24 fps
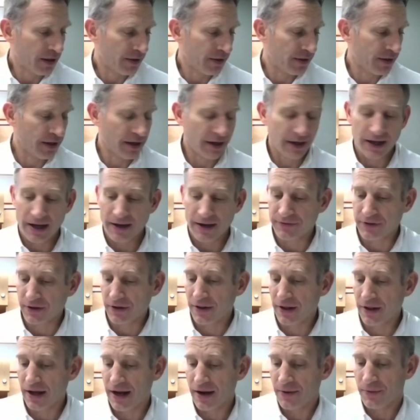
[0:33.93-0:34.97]
And then
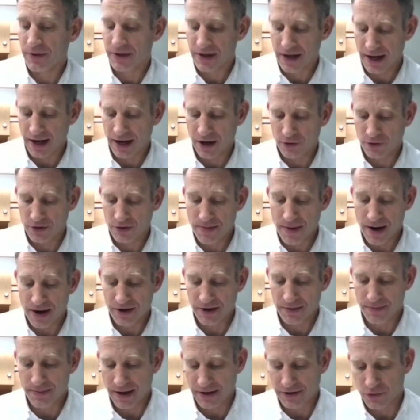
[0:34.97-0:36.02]
after that, we got
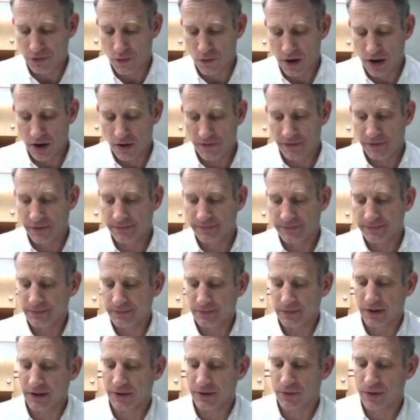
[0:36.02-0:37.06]
out-rebounded by 12.
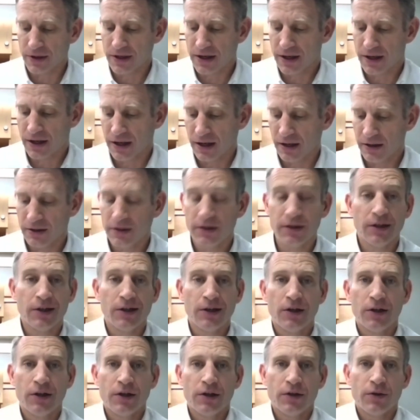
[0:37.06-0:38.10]
Like we'd
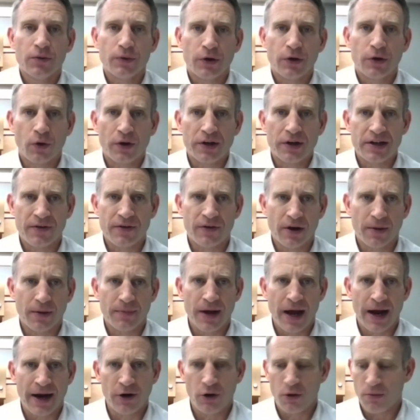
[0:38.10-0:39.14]
only given up
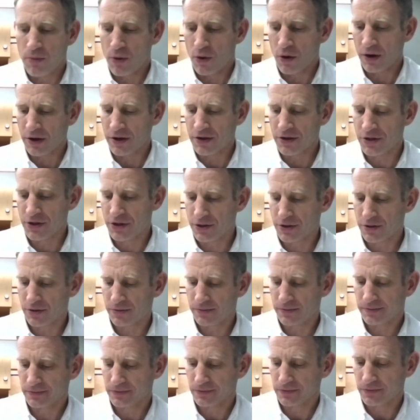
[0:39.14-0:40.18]
9-0 boards
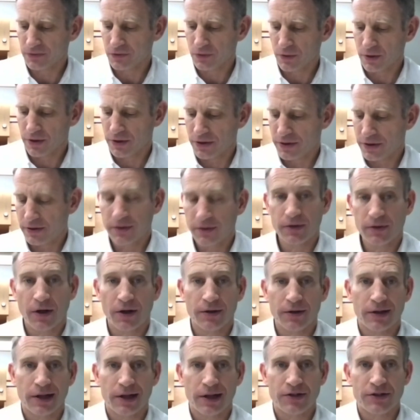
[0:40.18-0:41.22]
with
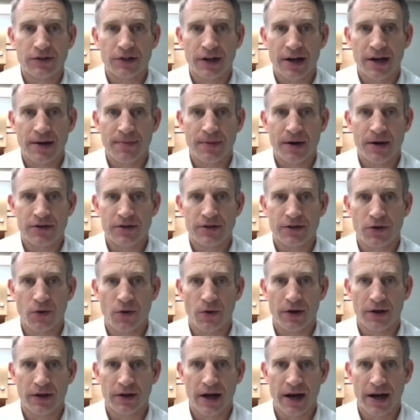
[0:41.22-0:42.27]
less than 8 minutes to
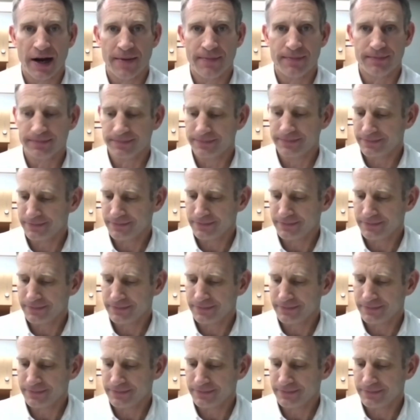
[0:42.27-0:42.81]
go in the game.